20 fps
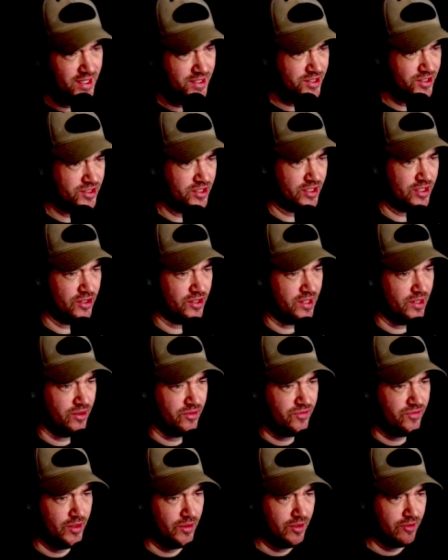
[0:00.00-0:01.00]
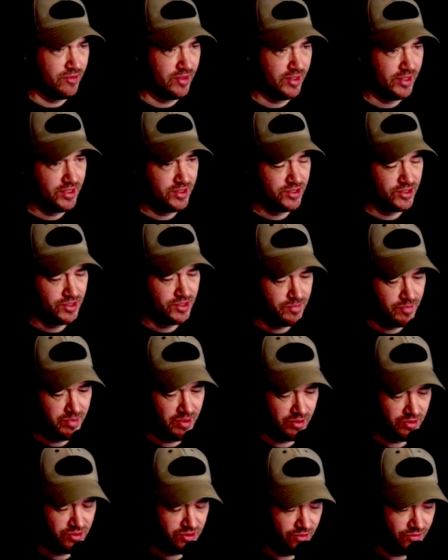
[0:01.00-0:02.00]
It's just a good little filter, really. It just
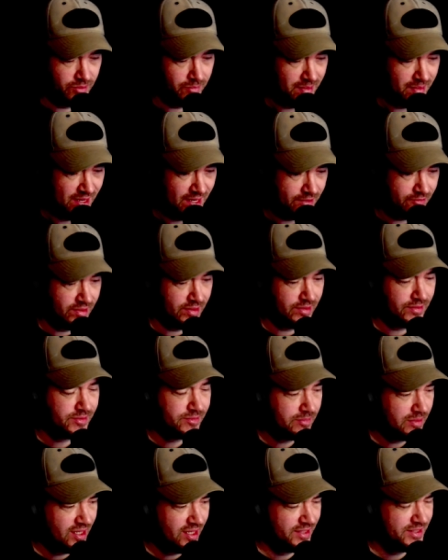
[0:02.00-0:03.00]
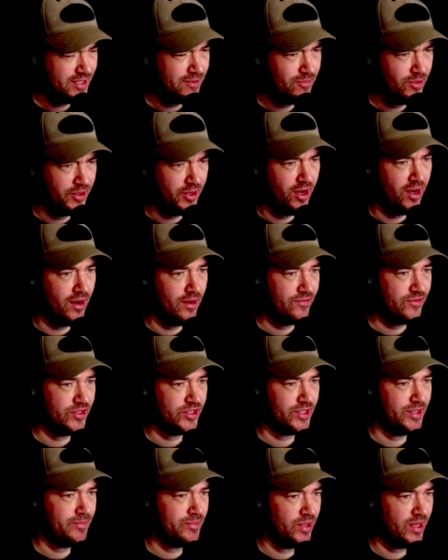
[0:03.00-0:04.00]
blocks off the background. I didn't want to
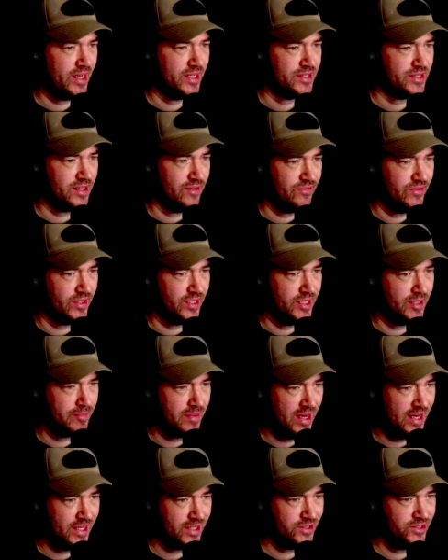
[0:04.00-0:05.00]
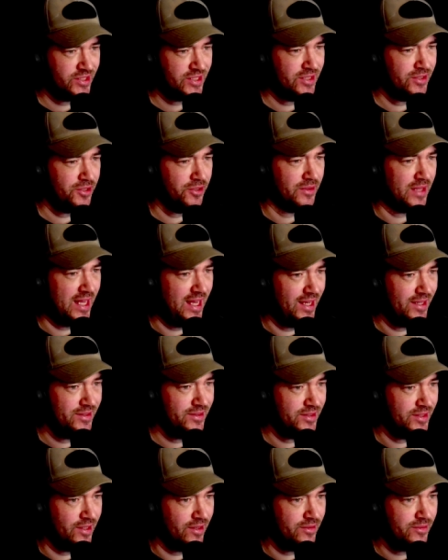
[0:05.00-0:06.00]
artificially place something in the back because you can do that.
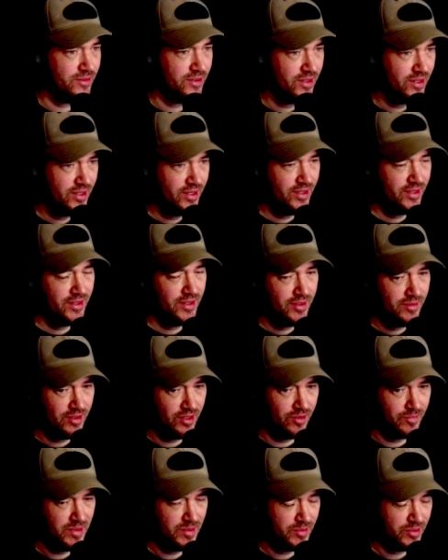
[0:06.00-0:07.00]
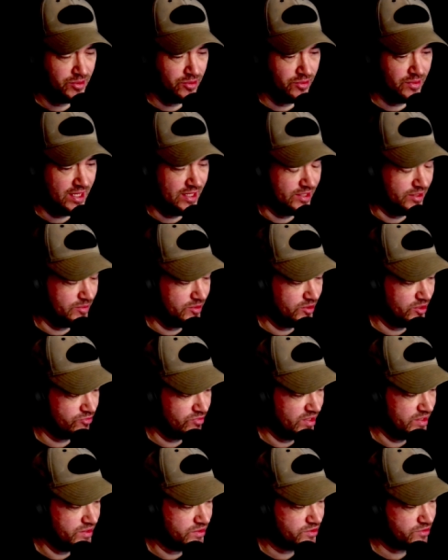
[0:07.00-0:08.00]
You know, a lot of people do that. You put
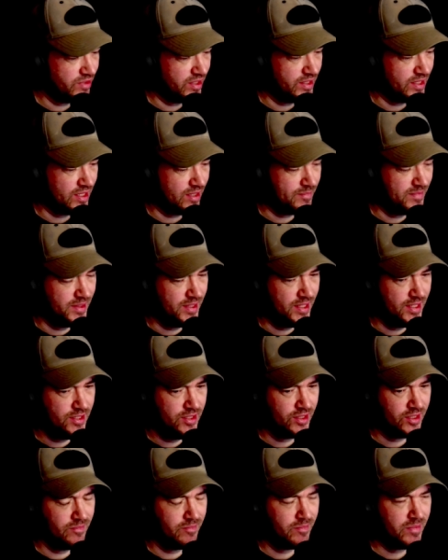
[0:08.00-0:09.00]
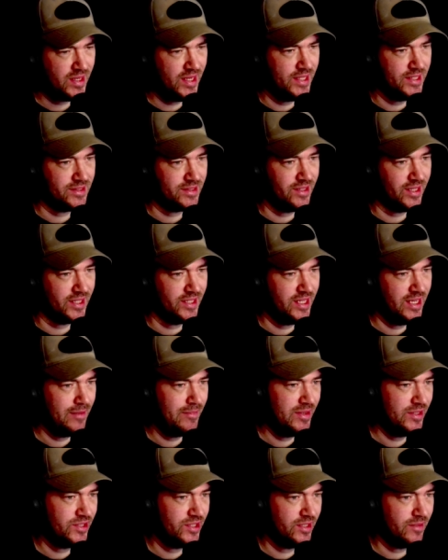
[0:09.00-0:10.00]
a green screen up and then you can place like an
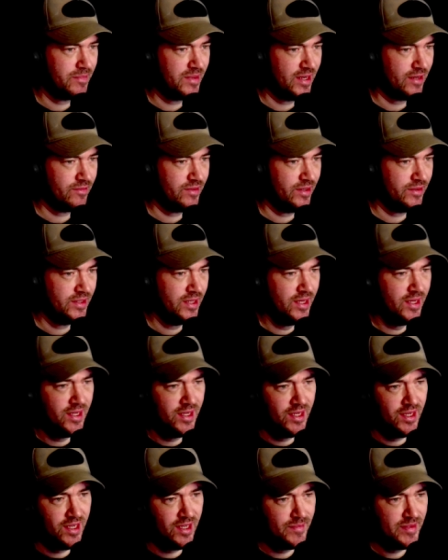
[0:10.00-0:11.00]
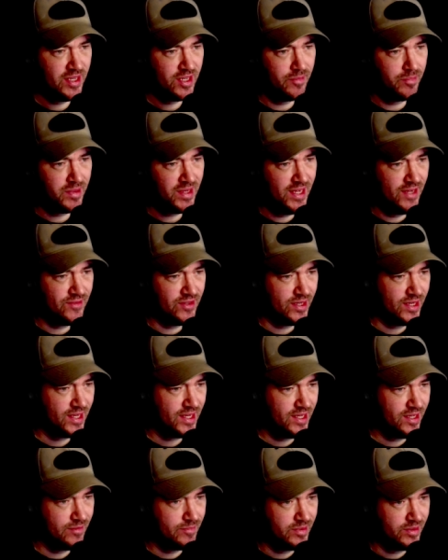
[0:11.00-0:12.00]
image in the background. I mean, I could play with it
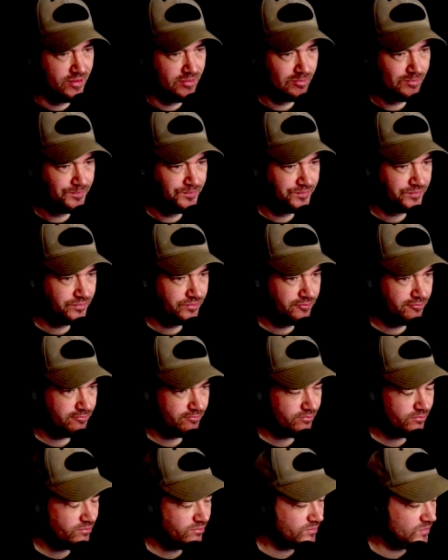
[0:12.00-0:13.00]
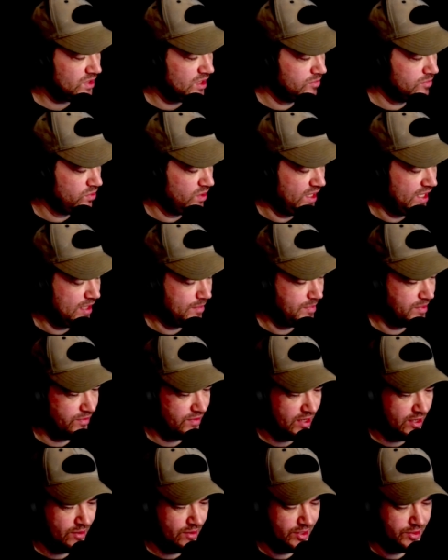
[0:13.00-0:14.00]
later, but I'm quite
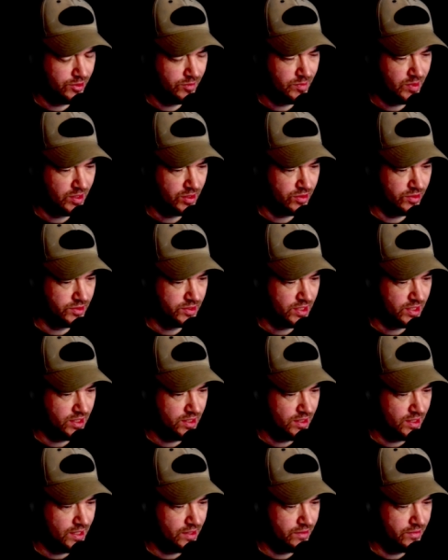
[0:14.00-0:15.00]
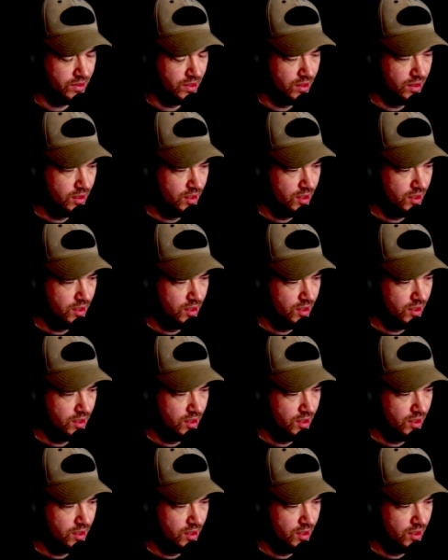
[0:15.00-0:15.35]
happy with how I do my content now.